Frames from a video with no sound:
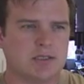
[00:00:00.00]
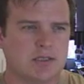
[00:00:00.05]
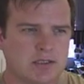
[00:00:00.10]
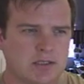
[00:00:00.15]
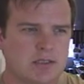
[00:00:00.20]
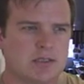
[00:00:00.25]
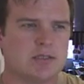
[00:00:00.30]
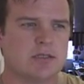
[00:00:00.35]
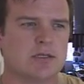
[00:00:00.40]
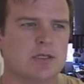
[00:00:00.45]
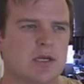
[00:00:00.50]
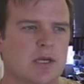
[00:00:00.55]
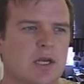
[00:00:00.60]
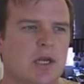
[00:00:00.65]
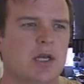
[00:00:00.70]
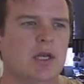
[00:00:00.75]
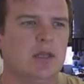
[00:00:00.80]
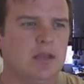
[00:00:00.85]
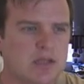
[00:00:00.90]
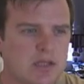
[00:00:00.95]
This
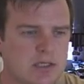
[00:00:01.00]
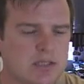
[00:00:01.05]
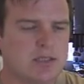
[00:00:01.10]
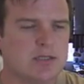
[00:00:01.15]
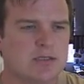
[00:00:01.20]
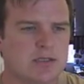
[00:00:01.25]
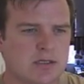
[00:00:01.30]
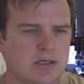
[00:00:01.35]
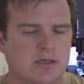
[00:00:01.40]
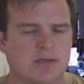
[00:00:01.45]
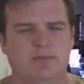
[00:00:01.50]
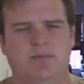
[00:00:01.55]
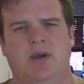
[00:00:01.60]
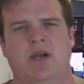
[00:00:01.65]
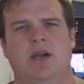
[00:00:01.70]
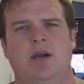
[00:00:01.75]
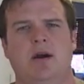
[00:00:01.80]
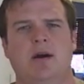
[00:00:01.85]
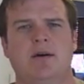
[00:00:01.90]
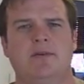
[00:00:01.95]
is going to
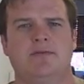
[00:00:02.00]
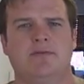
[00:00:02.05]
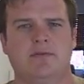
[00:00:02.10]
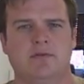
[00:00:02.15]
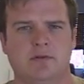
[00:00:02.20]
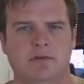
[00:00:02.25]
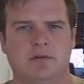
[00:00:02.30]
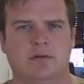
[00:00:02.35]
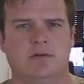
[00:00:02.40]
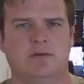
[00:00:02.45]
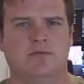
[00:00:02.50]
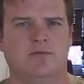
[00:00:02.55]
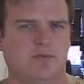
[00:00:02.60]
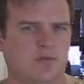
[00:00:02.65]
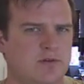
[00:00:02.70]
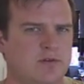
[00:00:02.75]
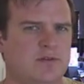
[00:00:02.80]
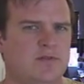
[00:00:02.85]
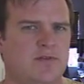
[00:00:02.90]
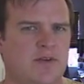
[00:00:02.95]
pay off
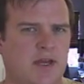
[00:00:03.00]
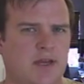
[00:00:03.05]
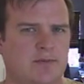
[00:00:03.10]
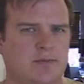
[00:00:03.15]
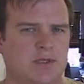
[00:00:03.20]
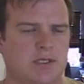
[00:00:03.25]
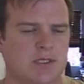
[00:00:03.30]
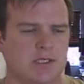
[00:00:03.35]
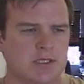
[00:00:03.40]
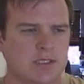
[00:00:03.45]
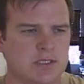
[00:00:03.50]
for the family.